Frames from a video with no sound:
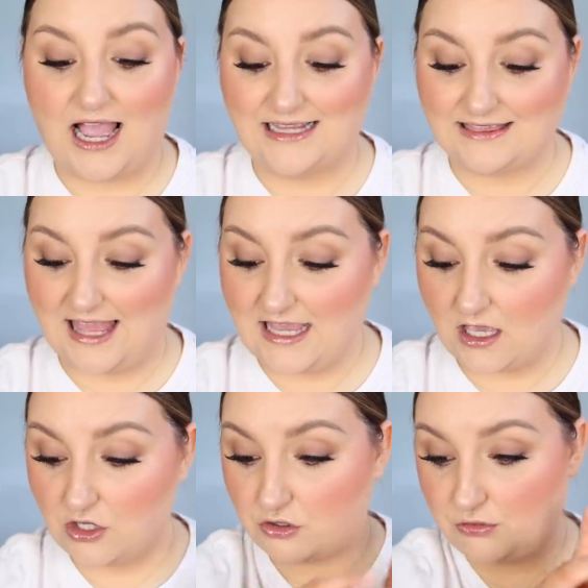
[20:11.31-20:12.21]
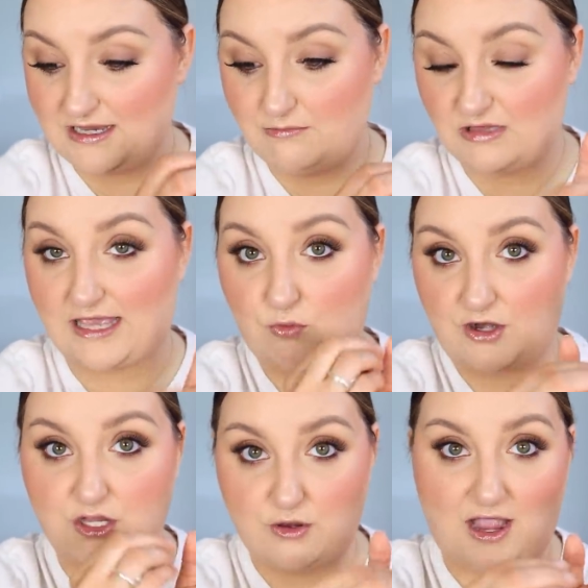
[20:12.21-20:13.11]
I like a cream like
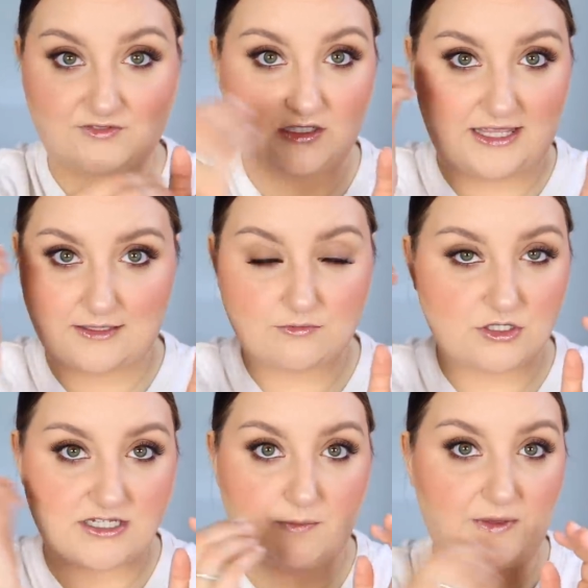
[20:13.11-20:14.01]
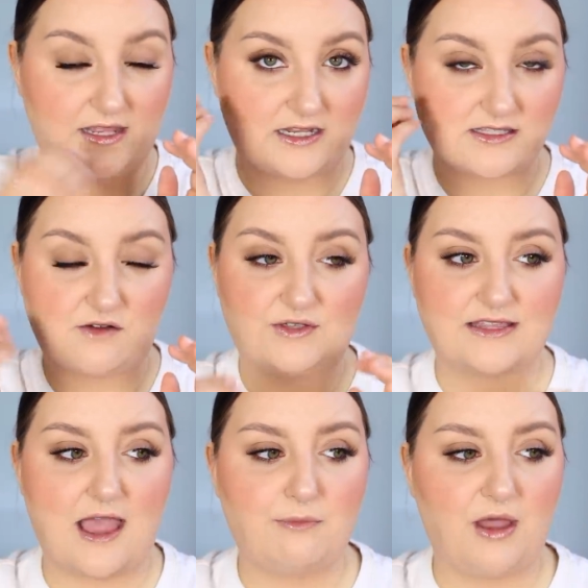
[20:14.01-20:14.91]
where you have to like dip in and stuff like
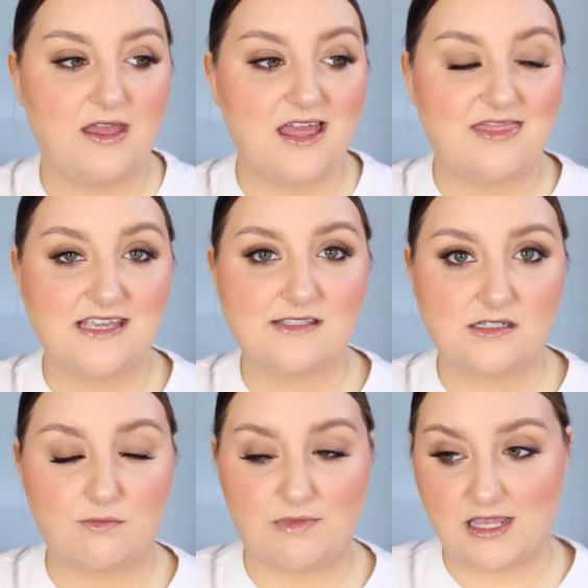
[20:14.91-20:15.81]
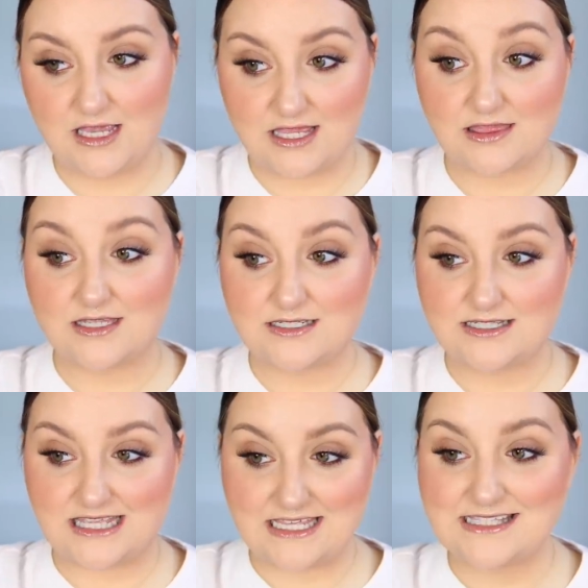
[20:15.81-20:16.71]
that, but this to me in
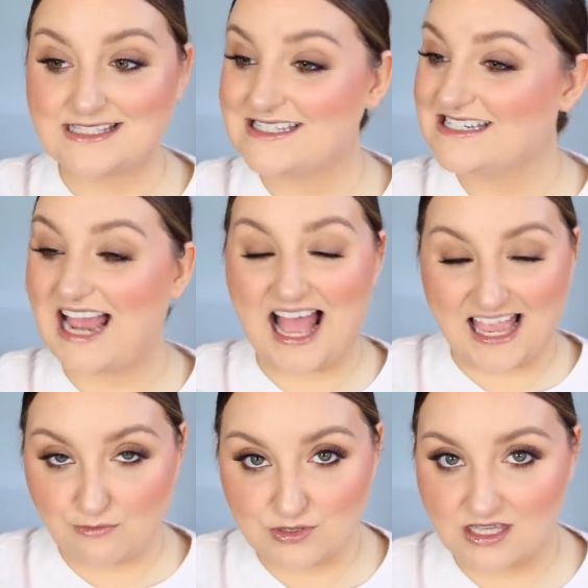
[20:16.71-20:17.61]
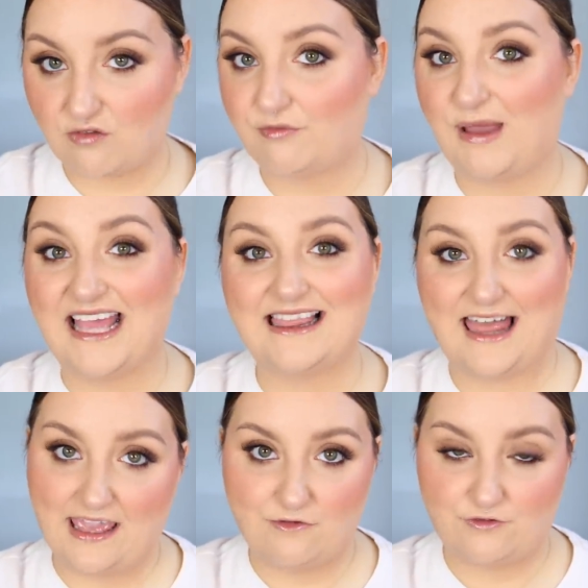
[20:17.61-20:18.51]
these times of my
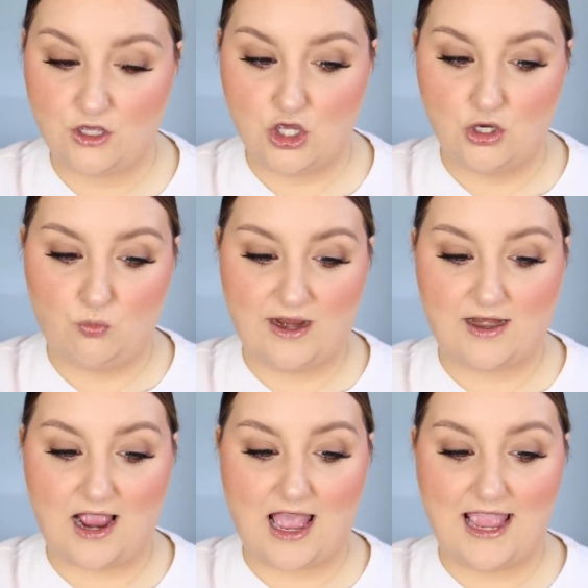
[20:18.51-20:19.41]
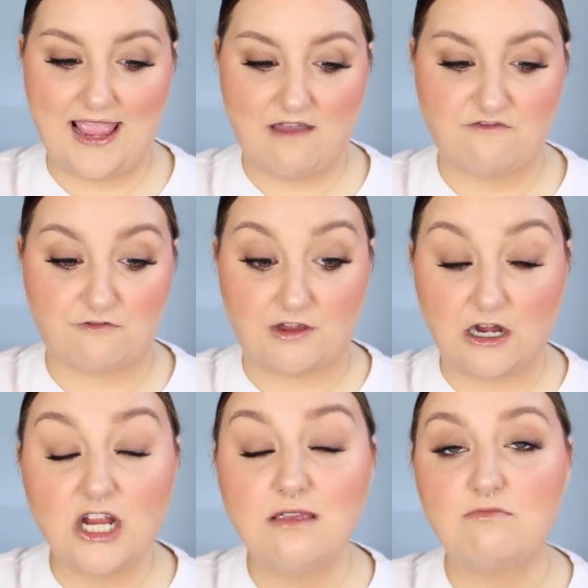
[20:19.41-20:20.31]
life where I have
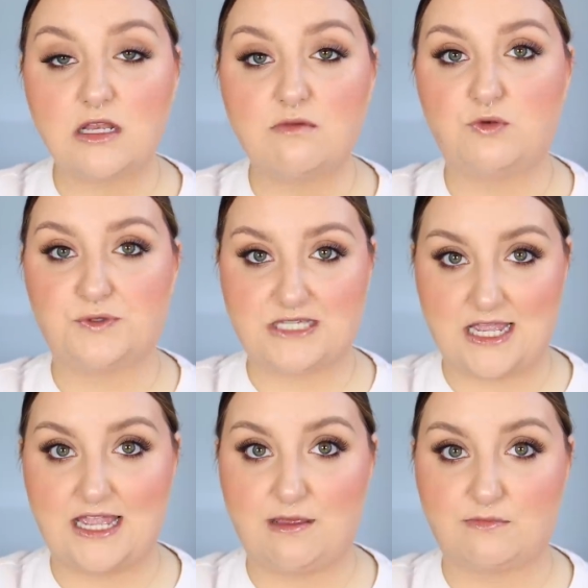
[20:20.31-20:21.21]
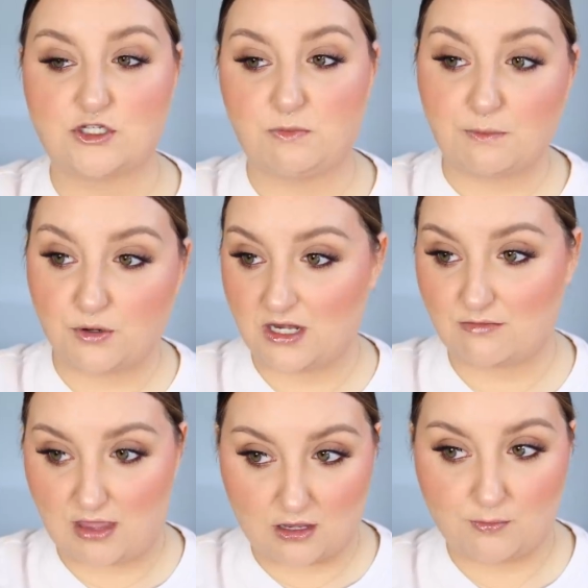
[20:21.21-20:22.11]
very minimal time to be
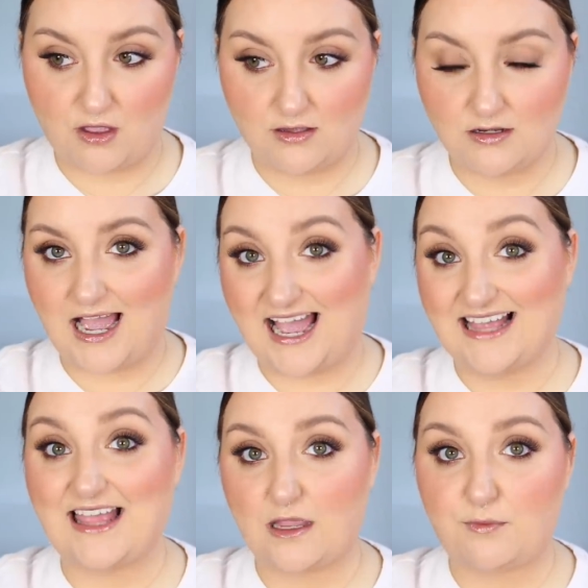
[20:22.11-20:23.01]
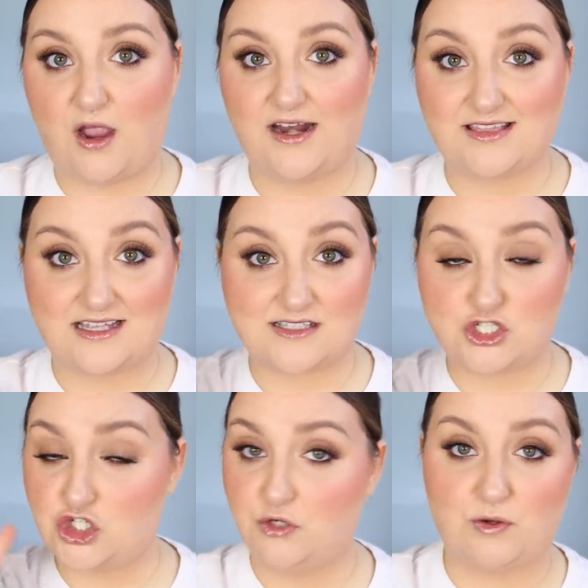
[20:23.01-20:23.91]
putting makeup on, I like a product that's
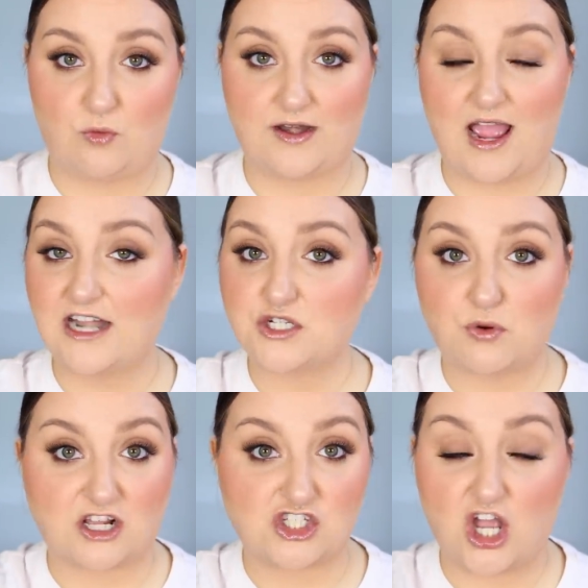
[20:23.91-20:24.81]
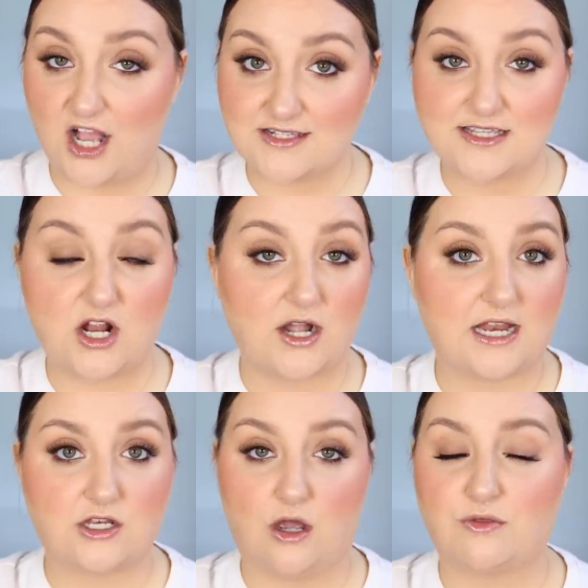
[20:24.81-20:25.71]
two in one. I just wanna toss it on
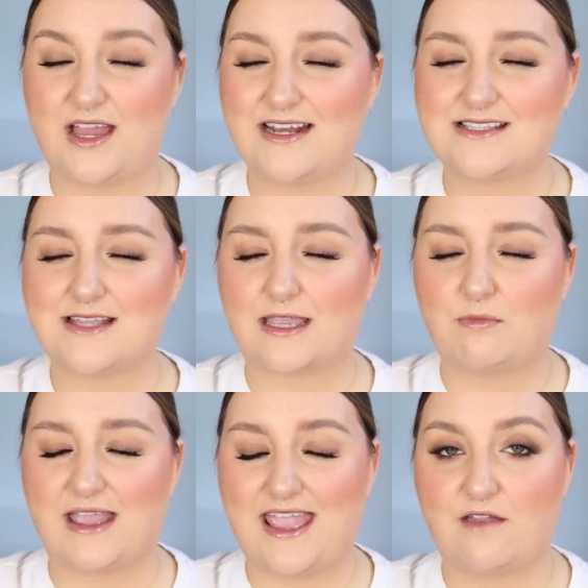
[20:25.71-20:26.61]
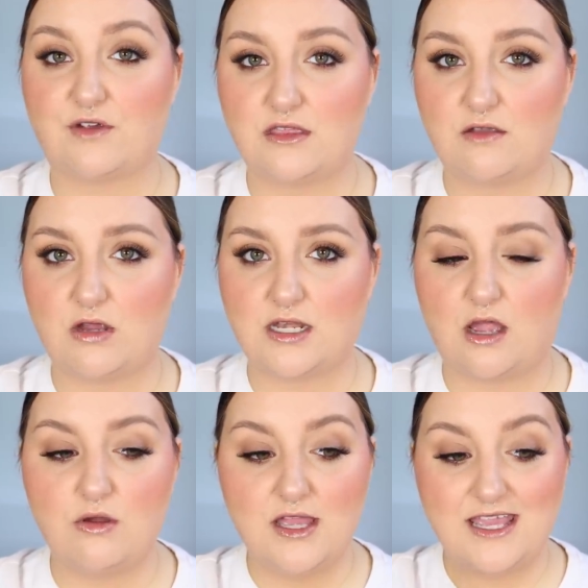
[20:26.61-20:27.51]
and go. That is like my everything right
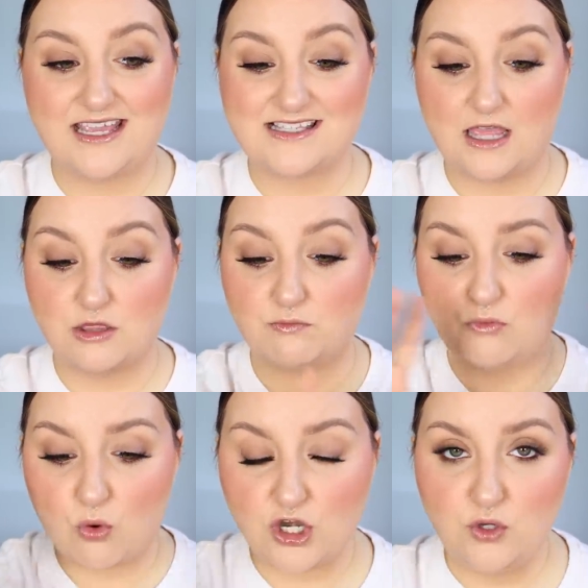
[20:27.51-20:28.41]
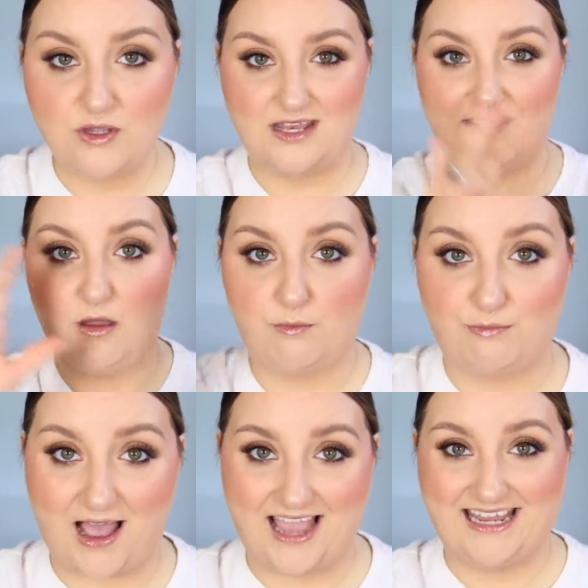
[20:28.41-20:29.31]
now is the more you can
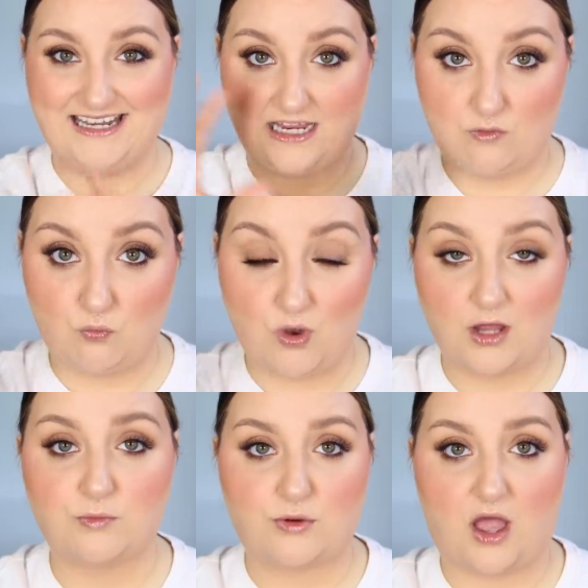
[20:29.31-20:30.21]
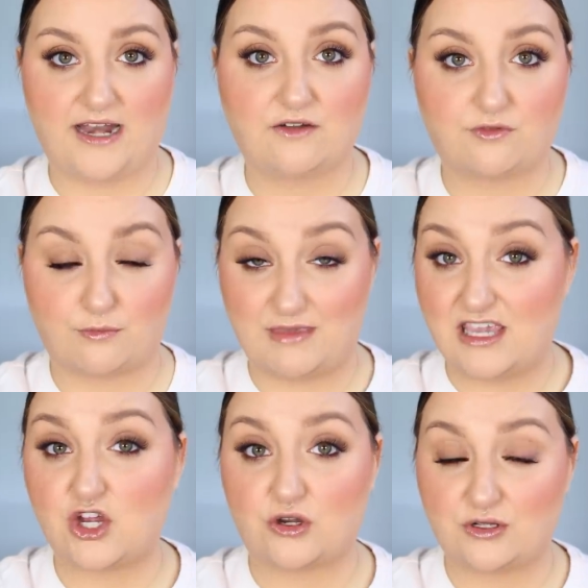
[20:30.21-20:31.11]
combine in one product for
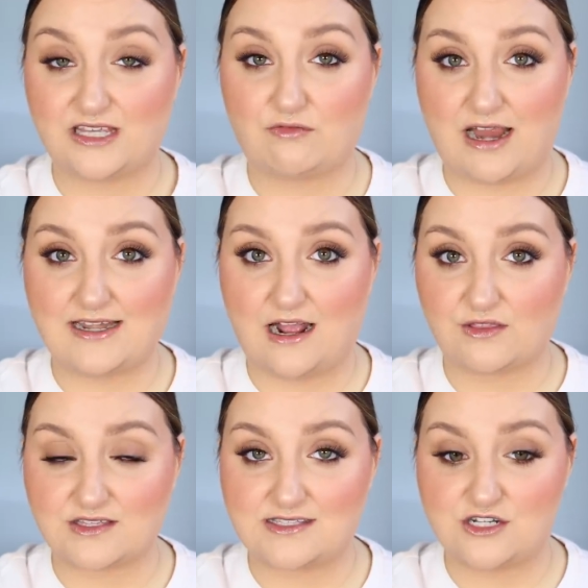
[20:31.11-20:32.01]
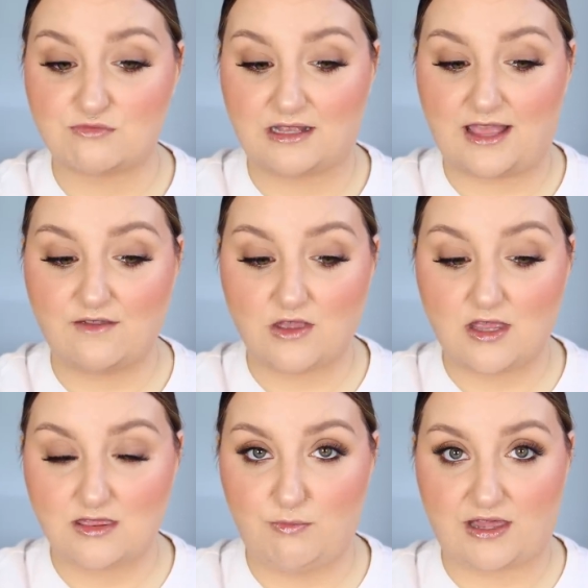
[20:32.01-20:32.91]
me currently right now at this stage of my life,
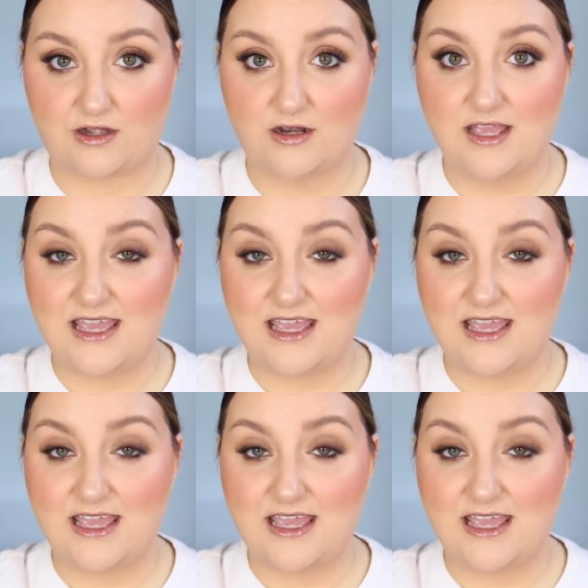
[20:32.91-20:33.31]
the better.